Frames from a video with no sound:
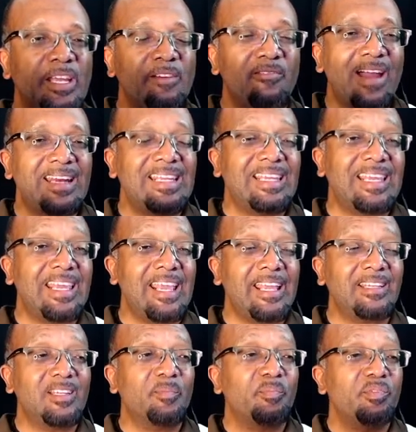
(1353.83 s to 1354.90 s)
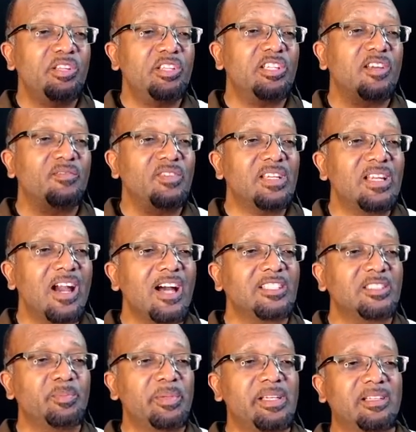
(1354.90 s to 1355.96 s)
eradicate the preaching of the
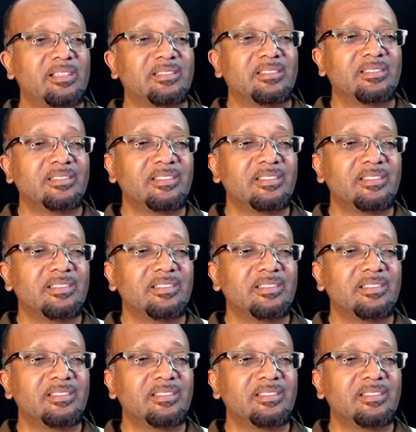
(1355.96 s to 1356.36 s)
gospel.